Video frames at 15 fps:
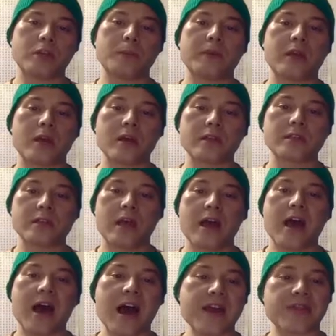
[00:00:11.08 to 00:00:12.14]
because
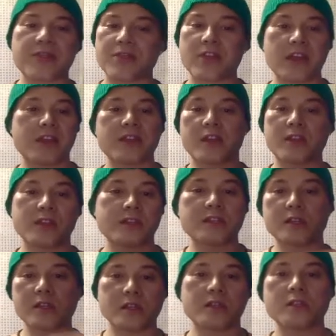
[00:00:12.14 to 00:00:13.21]
I think that this
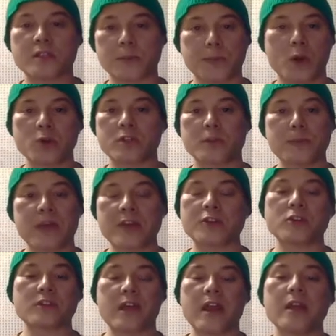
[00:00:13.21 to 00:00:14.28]
is supposed to be
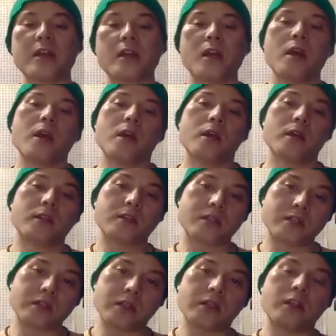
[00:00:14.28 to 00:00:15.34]
entertaining. This
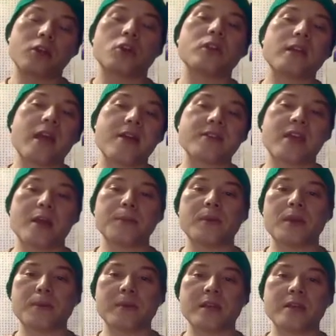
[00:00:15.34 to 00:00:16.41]
is literally on the N B
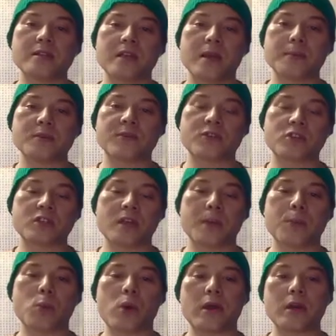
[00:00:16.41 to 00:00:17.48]
M E exams for
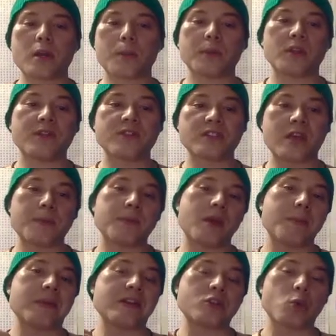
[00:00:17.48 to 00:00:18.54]
step one. I believe it's N B
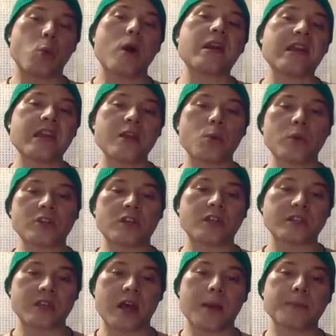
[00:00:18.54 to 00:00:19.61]
M E twenty, which at the
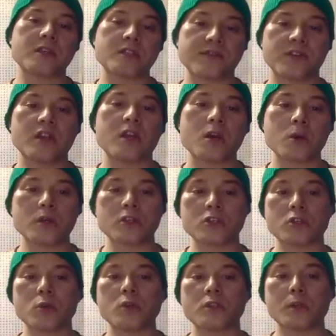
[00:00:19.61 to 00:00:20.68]
time of this video is
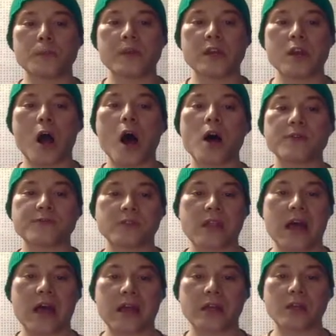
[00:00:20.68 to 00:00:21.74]
soon to be an
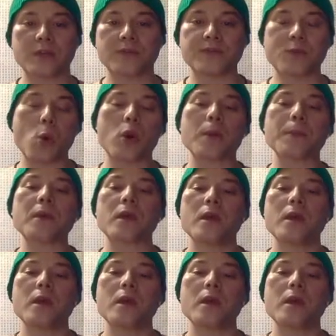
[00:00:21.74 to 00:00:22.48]
offline form.